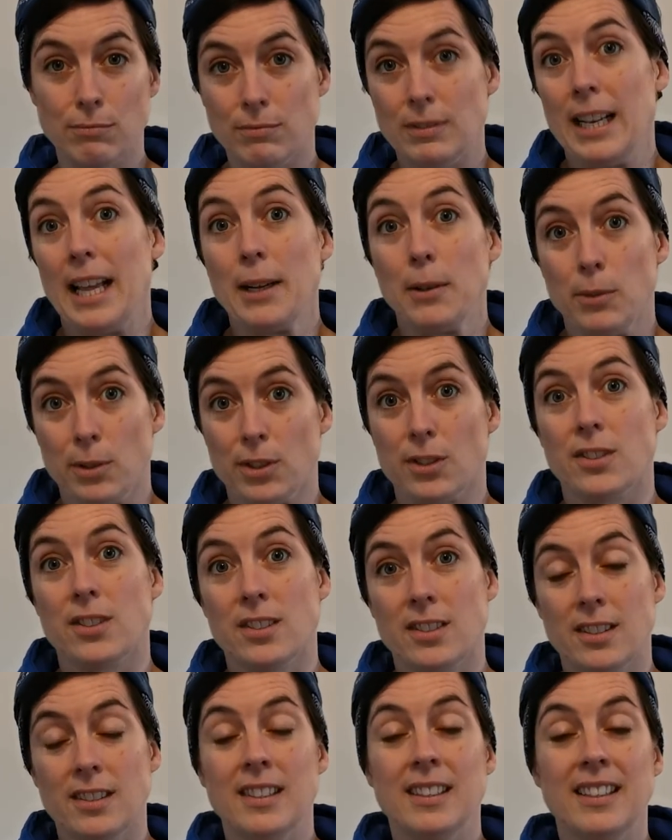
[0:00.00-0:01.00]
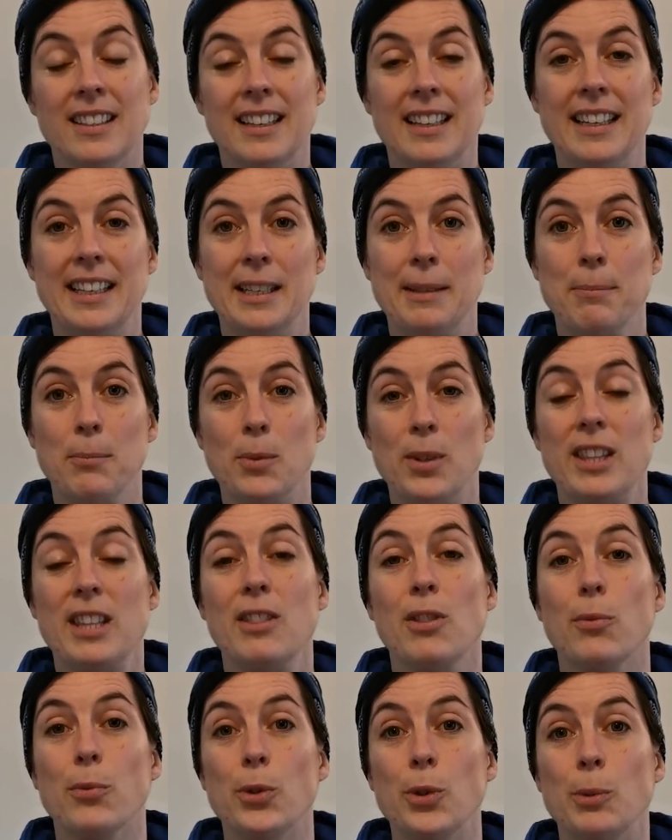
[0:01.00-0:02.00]
languages
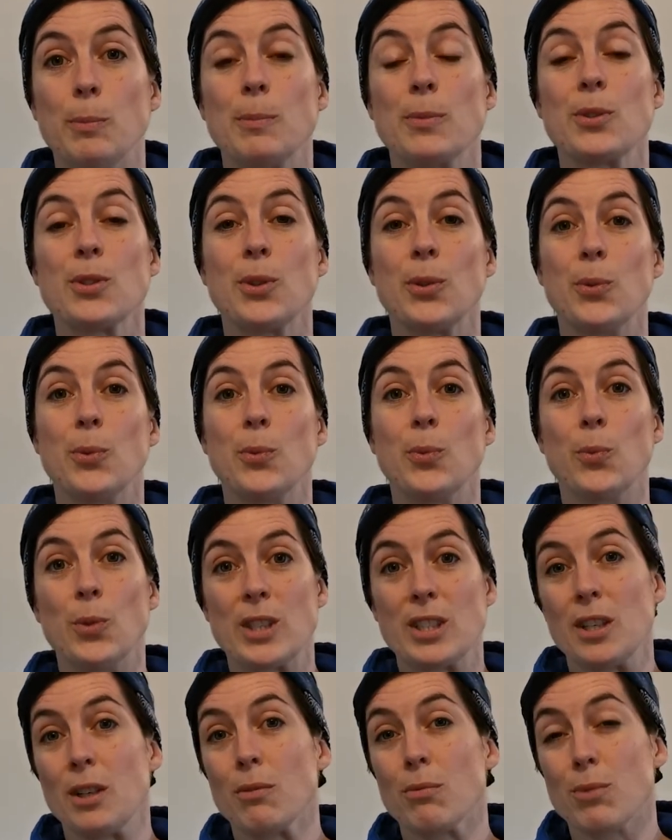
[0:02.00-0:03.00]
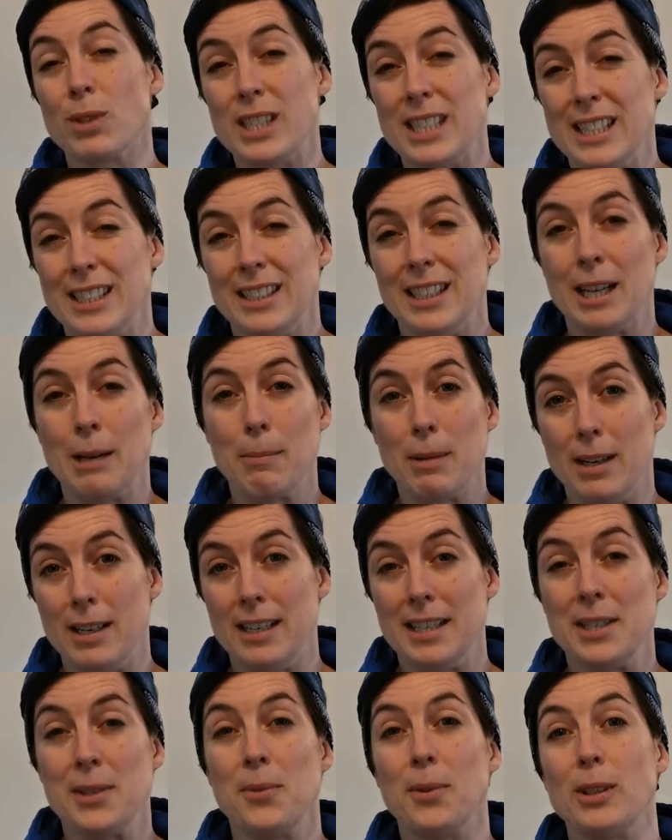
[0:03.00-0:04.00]
within the room. So it's not really a
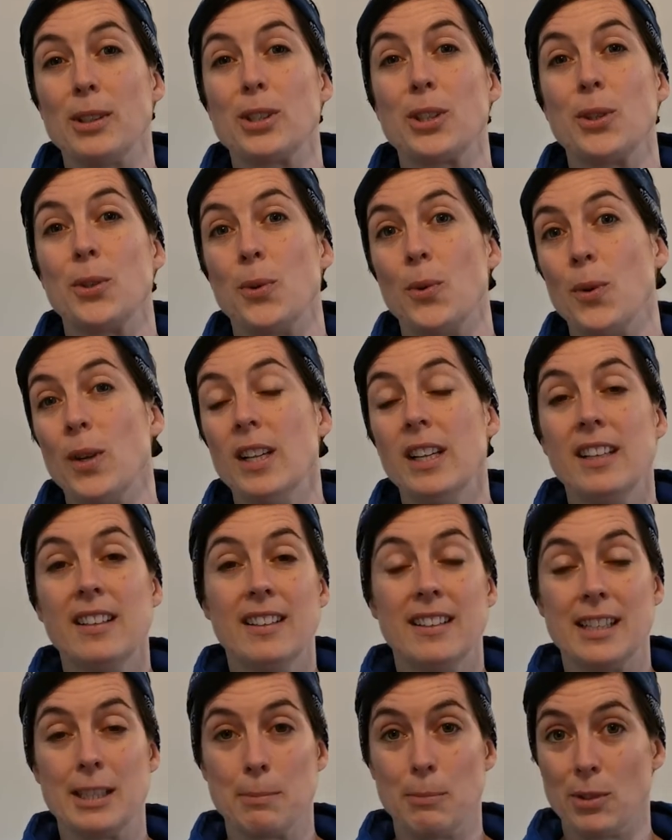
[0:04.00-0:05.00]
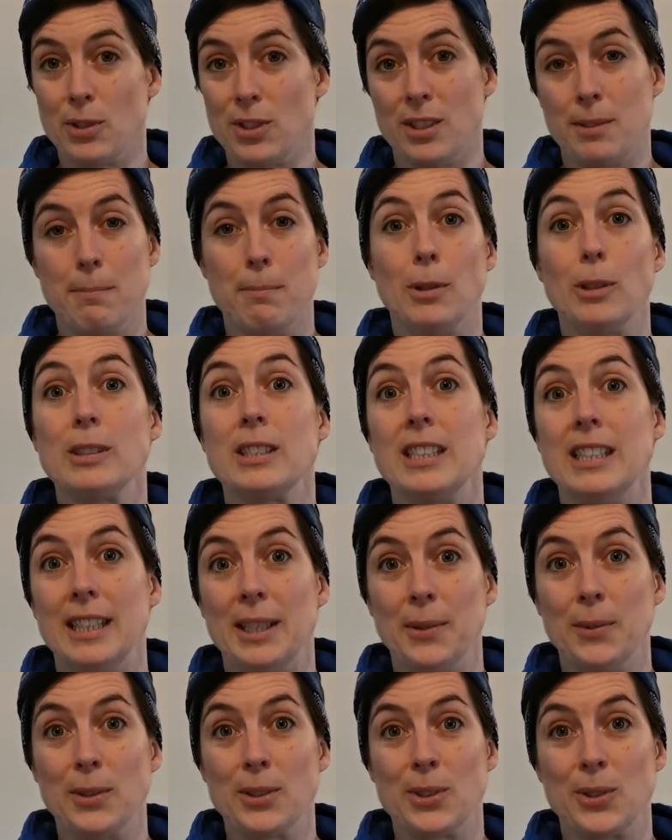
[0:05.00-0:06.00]
bilingual show as much as a
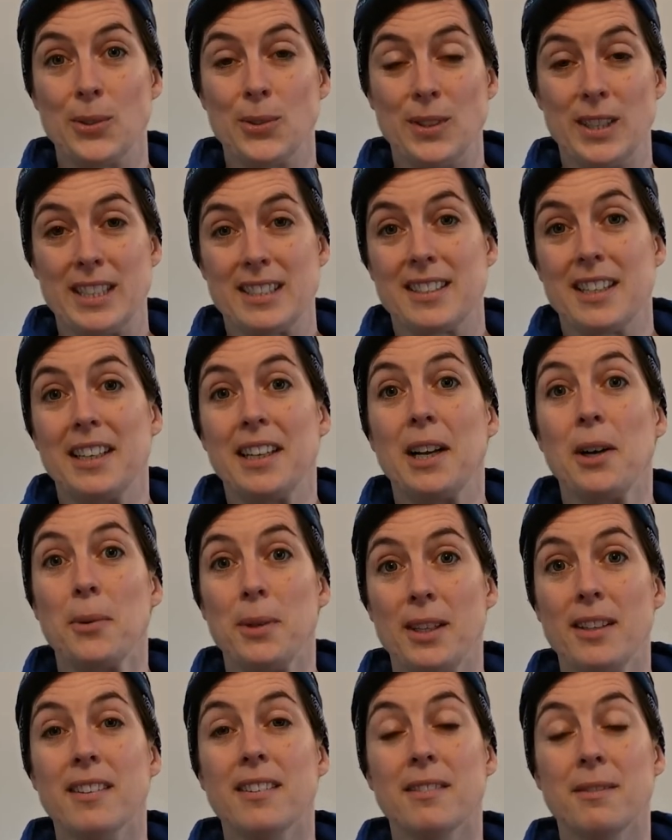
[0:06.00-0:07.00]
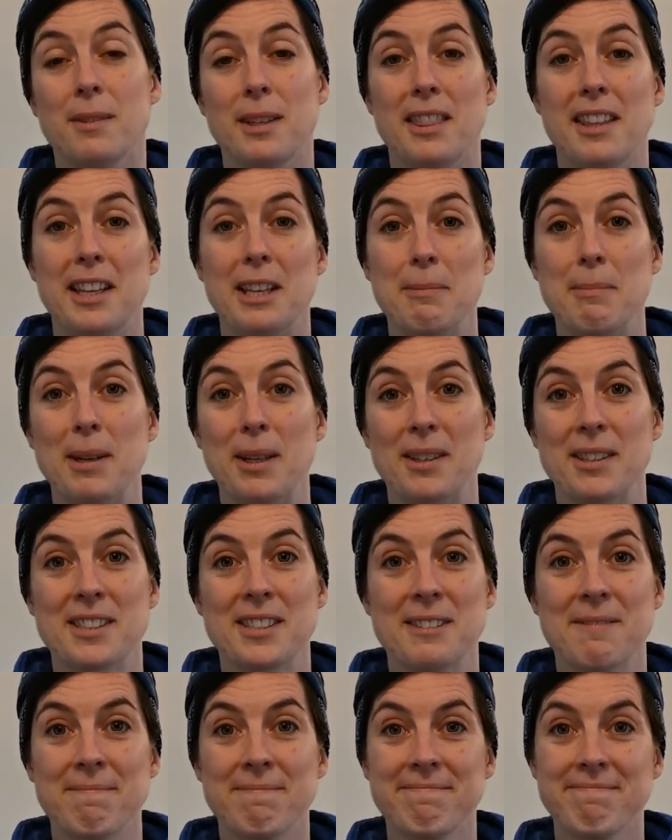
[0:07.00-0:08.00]
multilingual show, and that's kind of how we think about
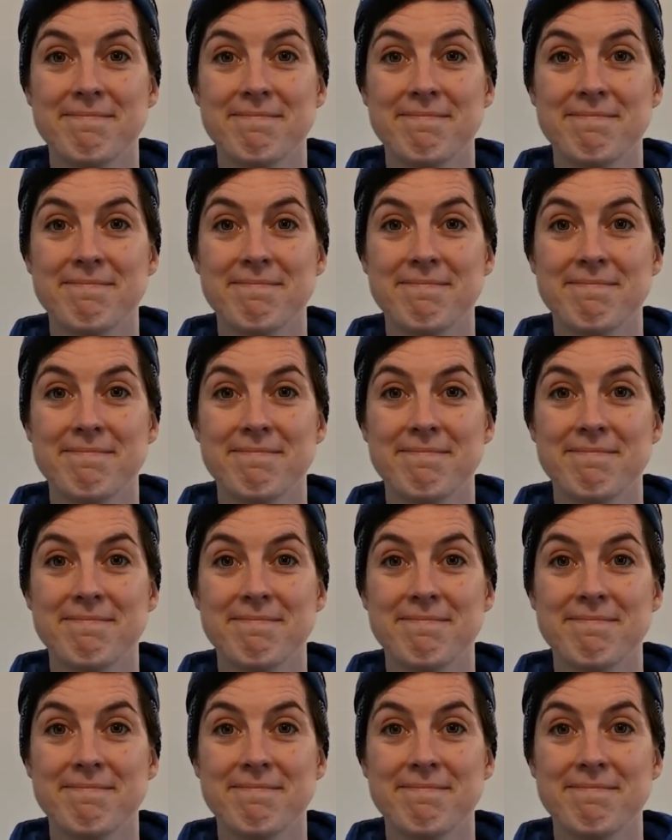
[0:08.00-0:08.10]
it.